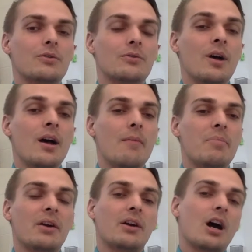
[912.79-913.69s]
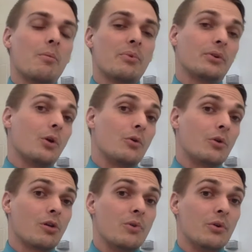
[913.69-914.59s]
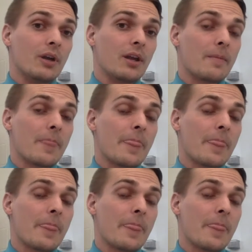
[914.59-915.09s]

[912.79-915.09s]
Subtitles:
to better help their local community.